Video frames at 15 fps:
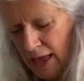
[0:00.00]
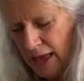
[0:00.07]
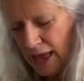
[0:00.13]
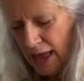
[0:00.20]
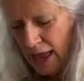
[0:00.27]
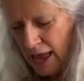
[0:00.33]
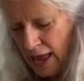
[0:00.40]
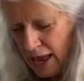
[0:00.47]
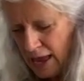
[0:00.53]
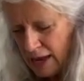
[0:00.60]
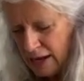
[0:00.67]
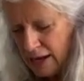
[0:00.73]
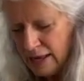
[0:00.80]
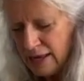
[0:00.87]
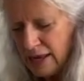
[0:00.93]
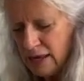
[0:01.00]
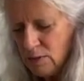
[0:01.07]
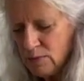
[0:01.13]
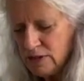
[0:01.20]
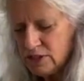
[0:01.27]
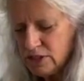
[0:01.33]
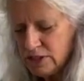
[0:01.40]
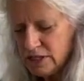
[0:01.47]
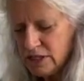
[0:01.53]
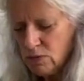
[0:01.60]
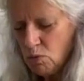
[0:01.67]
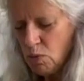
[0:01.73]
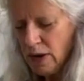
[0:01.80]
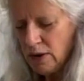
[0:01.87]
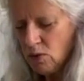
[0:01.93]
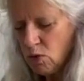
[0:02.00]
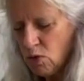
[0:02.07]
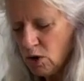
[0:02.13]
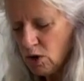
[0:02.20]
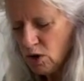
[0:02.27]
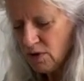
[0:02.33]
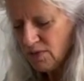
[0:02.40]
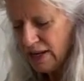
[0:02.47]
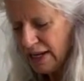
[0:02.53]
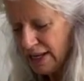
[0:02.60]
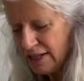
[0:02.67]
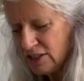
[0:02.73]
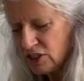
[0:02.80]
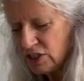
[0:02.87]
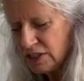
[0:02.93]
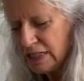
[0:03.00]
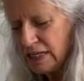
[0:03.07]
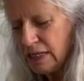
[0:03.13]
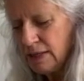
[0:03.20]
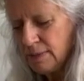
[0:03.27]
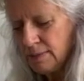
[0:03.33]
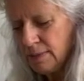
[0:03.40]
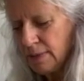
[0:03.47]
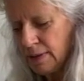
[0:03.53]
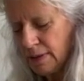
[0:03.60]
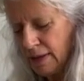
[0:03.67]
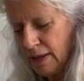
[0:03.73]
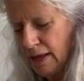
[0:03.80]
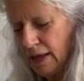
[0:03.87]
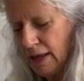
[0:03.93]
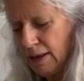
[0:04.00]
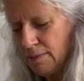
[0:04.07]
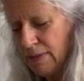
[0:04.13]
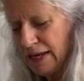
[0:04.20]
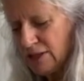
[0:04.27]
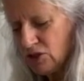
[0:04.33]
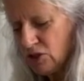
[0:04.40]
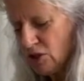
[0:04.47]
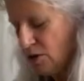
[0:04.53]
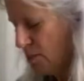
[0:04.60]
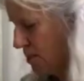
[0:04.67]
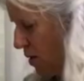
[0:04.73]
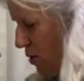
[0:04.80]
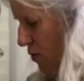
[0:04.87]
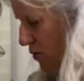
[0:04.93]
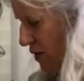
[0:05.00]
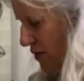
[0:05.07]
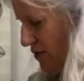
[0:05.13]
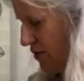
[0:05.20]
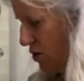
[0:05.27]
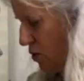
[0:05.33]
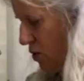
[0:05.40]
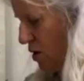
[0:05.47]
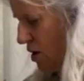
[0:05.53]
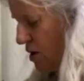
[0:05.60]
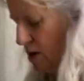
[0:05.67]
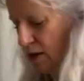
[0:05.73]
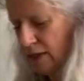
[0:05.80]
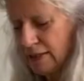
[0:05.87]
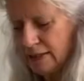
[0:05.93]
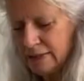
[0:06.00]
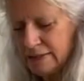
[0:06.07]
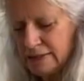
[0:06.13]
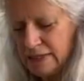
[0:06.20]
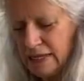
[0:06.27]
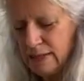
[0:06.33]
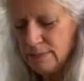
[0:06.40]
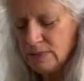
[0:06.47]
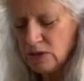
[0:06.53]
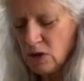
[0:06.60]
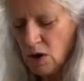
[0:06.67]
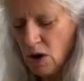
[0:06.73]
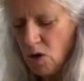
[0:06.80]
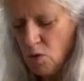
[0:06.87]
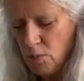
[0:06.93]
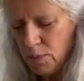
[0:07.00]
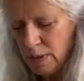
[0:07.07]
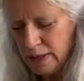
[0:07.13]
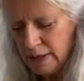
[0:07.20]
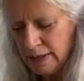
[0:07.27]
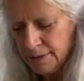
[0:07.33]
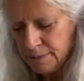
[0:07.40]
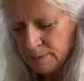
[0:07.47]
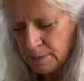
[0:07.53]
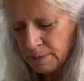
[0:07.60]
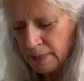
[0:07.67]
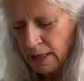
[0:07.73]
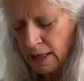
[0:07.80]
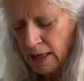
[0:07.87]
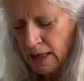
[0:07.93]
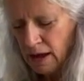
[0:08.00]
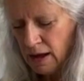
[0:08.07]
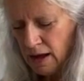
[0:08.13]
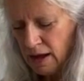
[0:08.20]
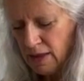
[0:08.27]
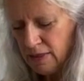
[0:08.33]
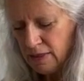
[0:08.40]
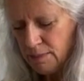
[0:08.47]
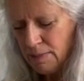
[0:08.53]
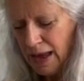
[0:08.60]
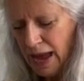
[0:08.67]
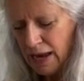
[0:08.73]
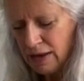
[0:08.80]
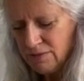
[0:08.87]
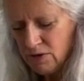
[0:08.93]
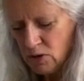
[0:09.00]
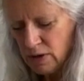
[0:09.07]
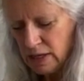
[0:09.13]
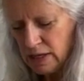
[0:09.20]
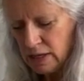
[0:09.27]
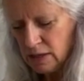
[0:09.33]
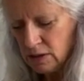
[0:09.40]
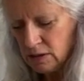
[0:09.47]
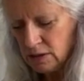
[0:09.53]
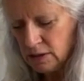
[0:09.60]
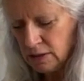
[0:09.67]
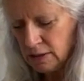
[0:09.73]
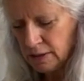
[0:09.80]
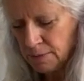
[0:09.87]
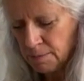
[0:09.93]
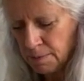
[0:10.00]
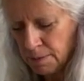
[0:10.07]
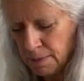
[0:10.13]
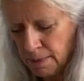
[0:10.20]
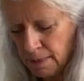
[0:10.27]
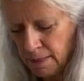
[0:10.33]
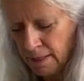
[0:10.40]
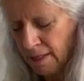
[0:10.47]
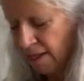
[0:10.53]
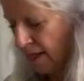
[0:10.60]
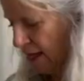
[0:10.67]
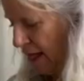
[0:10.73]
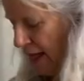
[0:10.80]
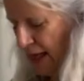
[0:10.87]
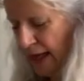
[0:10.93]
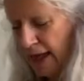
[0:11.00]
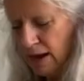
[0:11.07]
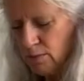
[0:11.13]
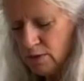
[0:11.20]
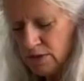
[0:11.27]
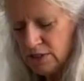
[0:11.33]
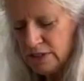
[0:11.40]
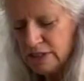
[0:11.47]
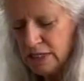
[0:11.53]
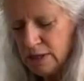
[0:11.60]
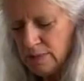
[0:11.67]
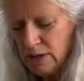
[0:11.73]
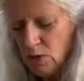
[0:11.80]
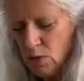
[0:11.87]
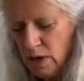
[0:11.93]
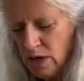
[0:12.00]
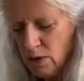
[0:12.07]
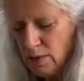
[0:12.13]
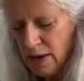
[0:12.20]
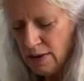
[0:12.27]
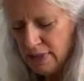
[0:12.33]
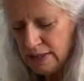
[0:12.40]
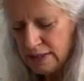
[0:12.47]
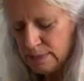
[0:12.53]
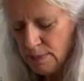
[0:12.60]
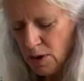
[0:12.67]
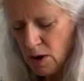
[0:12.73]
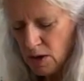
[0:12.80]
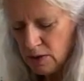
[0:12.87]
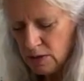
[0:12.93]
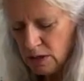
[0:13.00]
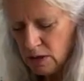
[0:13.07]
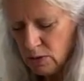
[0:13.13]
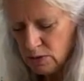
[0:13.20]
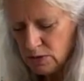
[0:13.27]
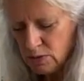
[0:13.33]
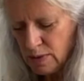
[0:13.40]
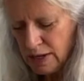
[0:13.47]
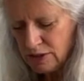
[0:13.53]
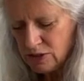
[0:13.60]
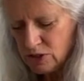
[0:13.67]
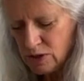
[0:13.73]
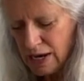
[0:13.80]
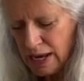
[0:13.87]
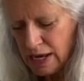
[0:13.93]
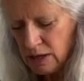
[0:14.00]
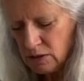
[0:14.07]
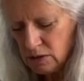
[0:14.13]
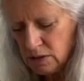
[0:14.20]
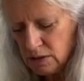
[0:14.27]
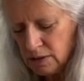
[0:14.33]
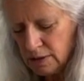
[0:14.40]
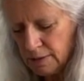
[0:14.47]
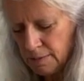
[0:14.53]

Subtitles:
And again, with just a 1/4 of an inch seam, make sure both of your seams are open on the back of your heel. And we're just going to be going around this part that goes around your ankle